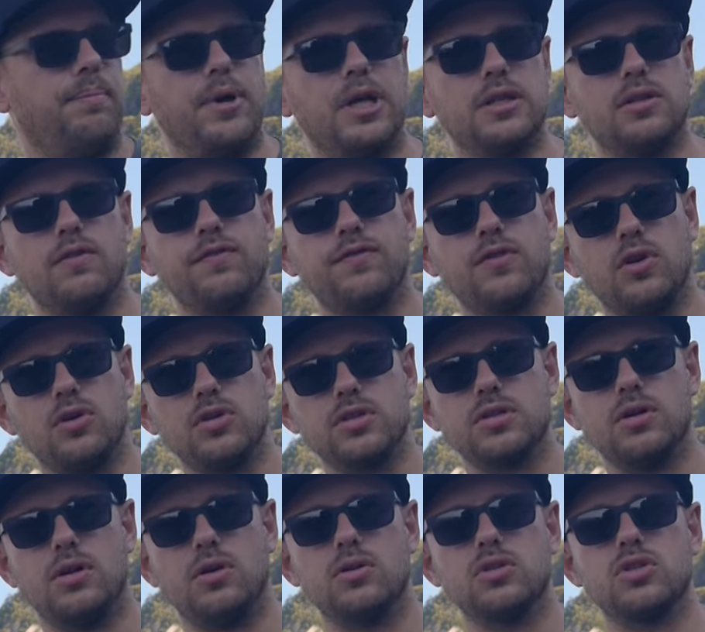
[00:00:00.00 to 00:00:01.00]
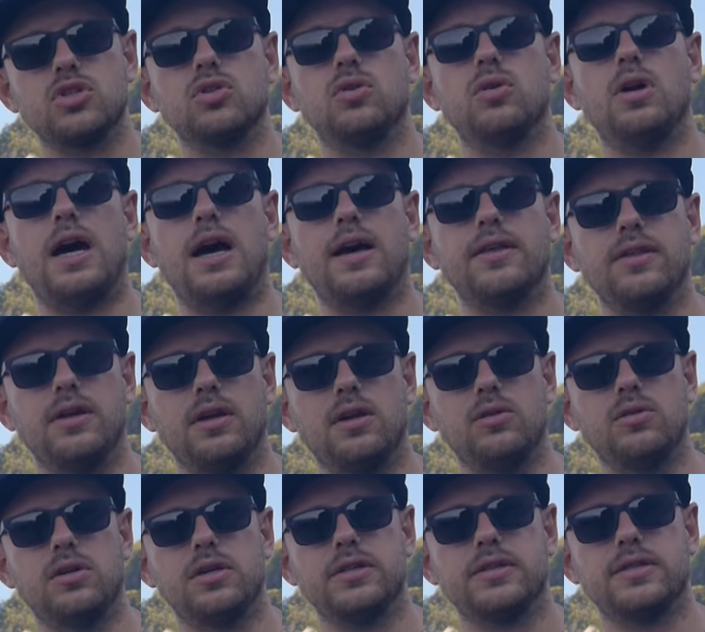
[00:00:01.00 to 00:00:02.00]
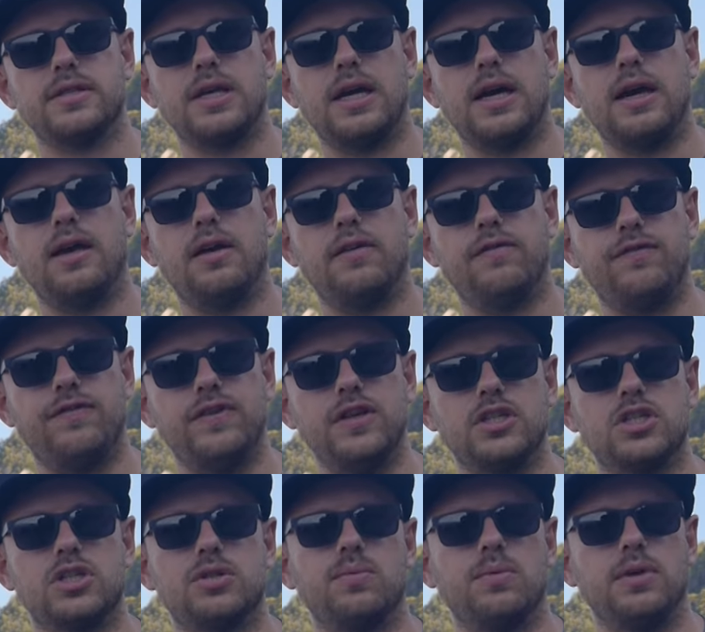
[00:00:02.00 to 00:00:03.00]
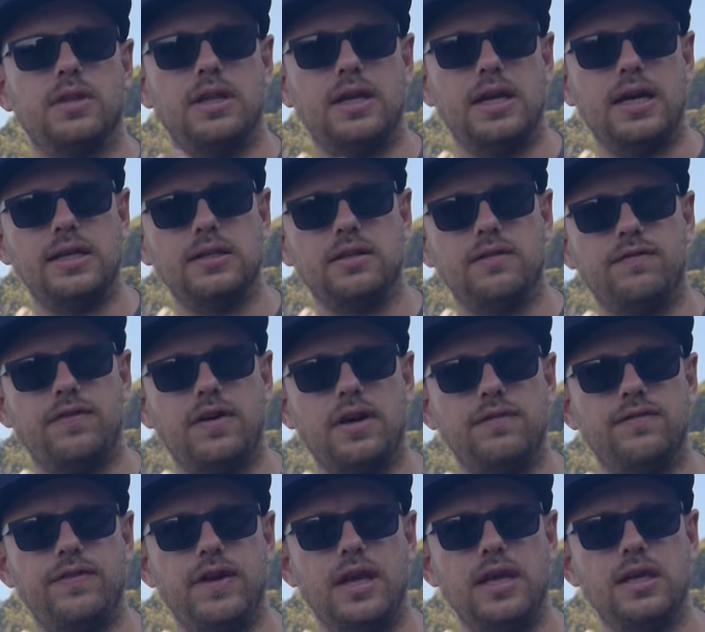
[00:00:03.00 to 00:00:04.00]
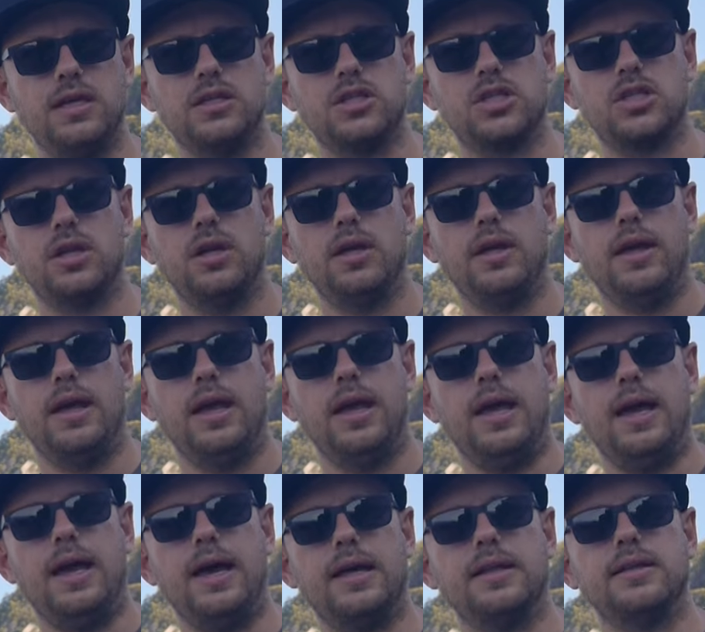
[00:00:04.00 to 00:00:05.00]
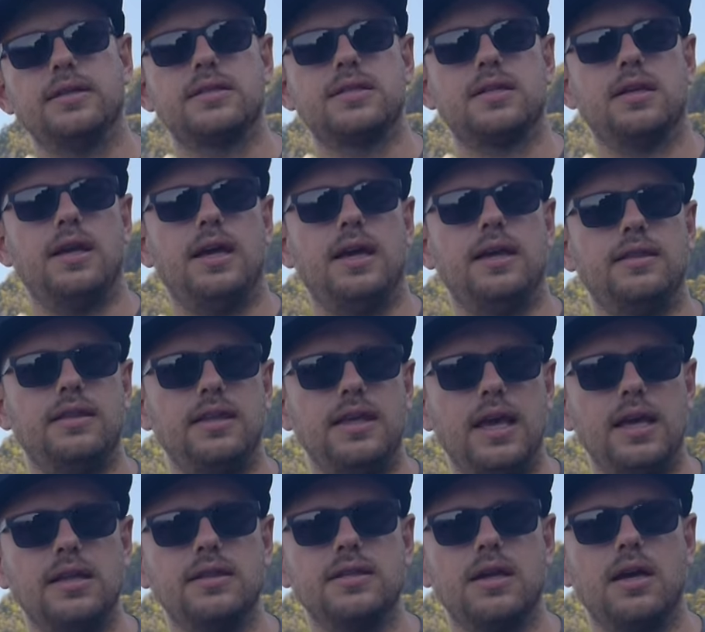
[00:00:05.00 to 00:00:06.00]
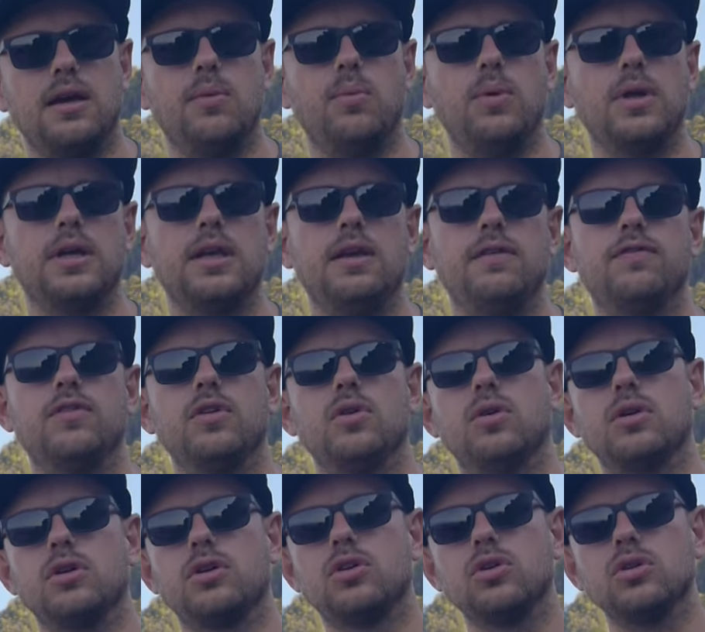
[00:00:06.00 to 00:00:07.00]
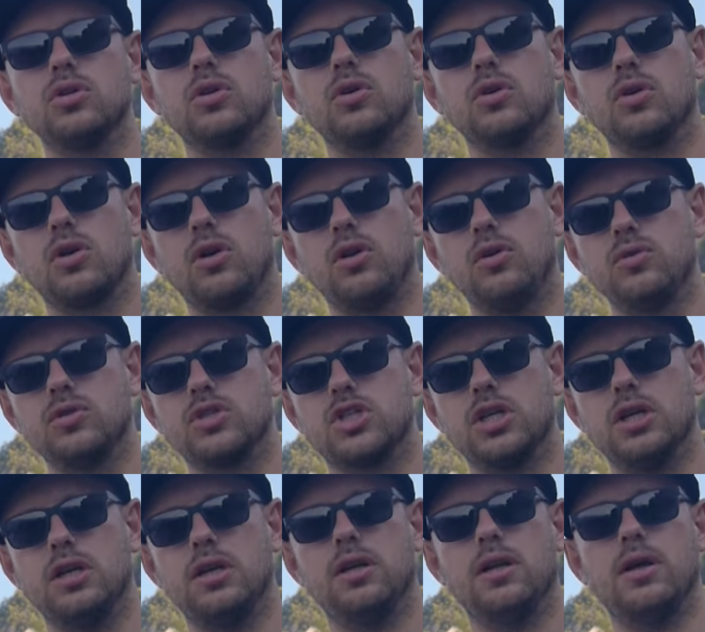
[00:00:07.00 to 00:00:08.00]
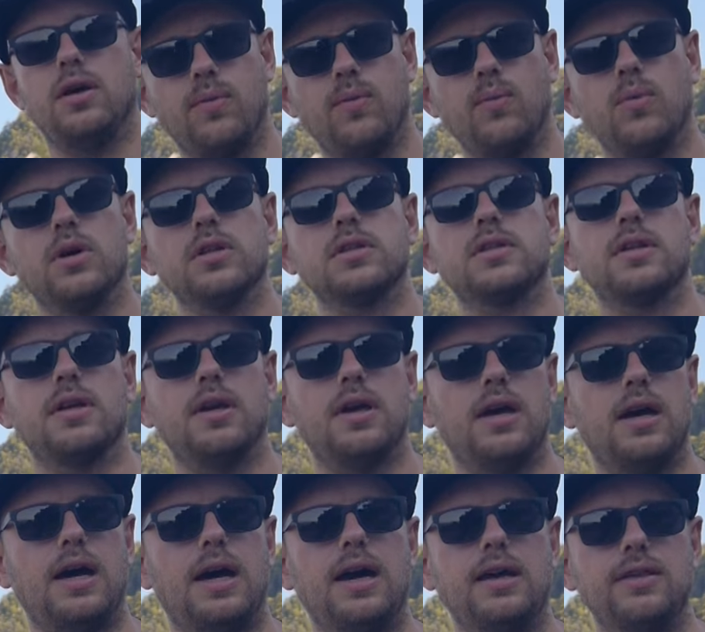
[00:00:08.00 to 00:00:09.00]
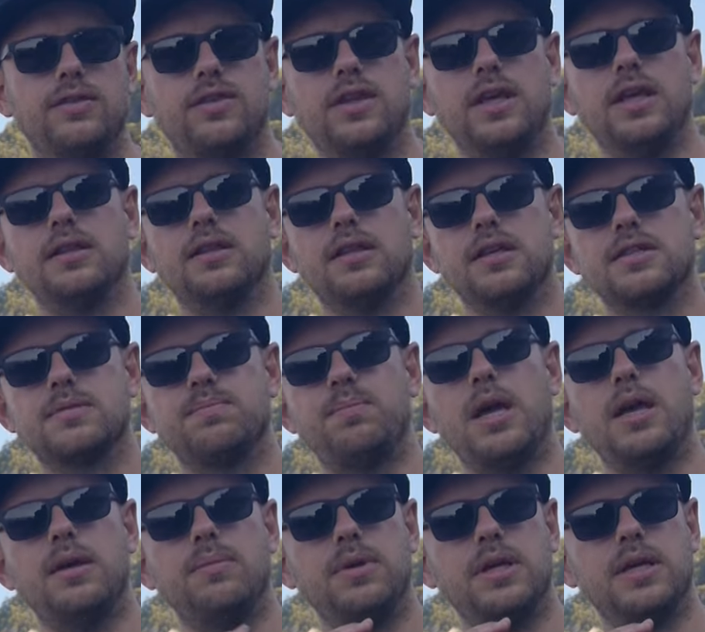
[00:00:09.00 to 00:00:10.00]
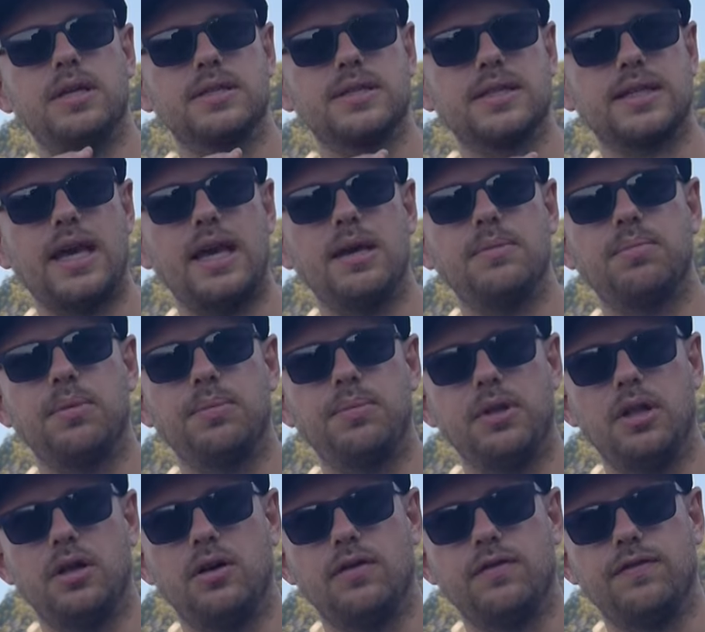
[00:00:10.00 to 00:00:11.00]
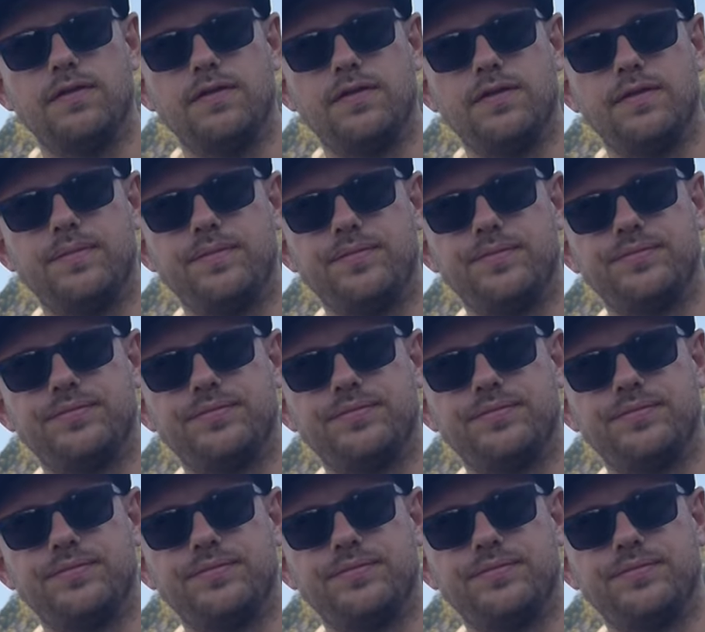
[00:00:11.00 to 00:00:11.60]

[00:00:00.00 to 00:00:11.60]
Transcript: But of course also other lures I have fished with a 95H, and at the end I will give you a good conclusion what I think this baby is capable of.